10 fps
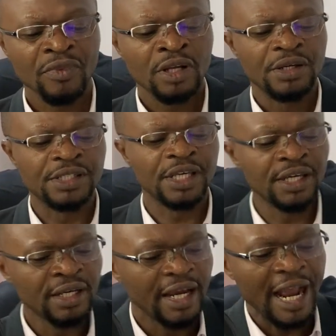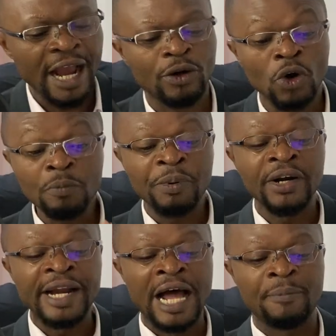You see, a good
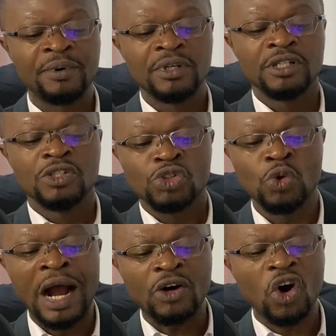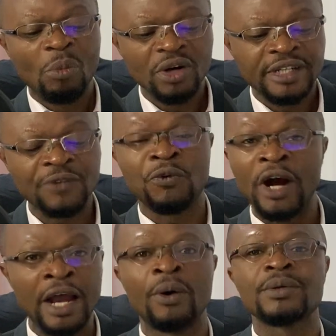build-up should accommodate for
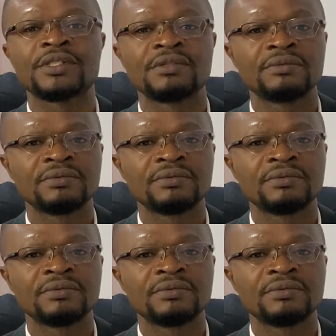errors.